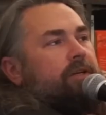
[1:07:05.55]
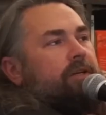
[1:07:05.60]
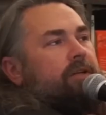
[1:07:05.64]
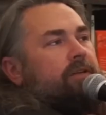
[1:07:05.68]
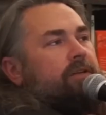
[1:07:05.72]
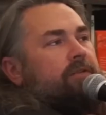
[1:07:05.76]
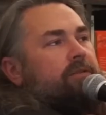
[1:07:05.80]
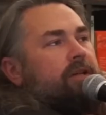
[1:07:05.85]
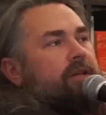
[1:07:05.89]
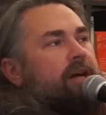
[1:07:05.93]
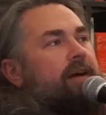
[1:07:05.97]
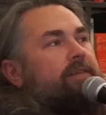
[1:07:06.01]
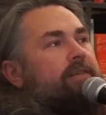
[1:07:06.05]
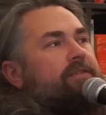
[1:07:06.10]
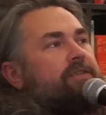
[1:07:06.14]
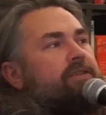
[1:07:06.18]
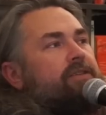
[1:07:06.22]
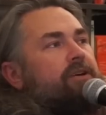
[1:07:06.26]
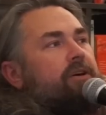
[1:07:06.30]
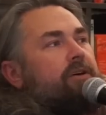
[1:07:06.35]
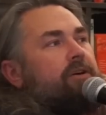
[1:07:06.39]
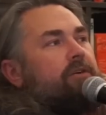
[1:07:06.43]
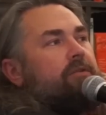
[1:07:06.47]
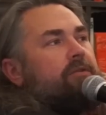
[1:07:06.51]
another live
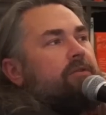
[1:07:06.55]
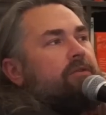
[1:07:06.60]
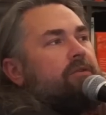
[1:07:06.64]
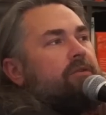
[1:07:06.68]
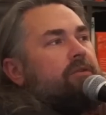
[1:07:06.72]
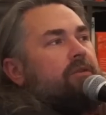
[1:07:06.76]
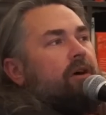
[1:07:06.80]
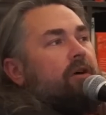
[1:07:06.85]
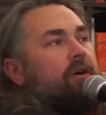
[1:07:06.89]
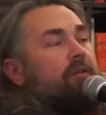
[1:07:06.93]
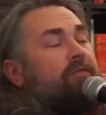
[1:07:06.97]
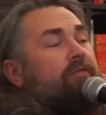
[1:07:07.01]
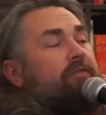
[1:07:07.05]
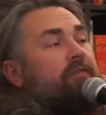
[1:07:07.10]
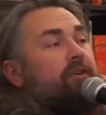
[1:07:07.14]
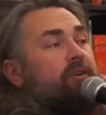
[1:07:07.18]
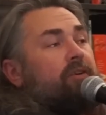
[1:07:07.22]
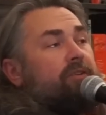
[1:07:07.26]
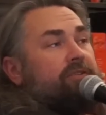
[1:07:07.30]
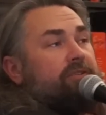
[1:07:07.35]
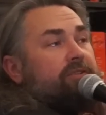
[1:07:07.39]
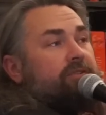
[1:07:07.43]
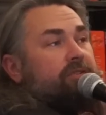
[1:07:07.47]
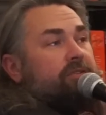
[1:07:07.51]
show. Our
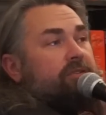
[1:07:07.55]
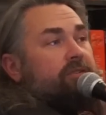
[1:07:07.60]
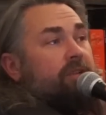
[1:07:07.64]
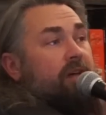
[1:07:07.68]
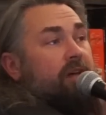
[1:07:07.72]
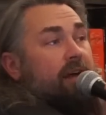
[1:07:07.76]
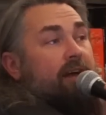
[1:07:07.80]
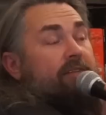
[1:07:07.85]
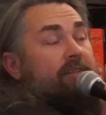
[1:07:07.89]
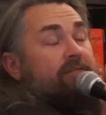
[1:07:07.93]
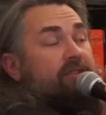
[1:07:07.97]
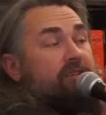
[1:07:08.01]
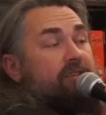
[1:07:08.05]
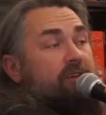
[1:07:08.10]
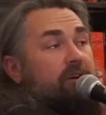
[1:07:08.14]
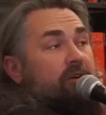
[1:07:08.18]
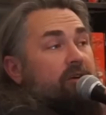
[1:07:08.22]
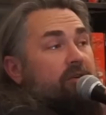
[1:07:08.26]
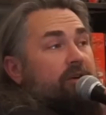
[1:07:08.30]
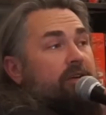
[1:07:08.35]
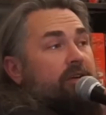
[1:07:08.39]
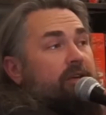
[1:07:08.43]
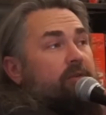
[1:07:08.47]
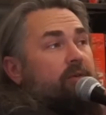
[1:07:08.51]
first live
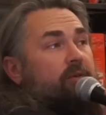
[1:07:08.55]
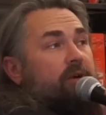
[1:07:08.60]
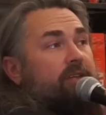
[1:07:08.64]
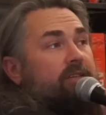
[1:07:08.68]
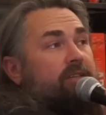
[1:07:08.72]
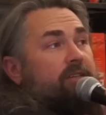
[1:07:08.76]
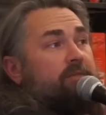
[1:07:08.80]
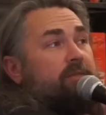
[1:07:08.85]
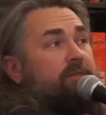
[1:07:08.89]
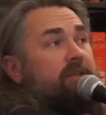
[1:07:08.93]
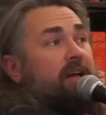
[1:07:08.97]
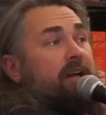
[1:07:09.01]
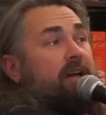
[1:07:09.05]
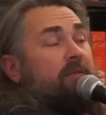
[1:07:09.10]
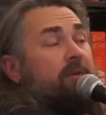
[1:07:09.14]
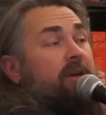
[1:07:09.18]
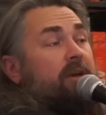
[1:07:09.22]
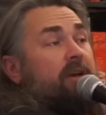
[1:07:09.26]
show in quite some time.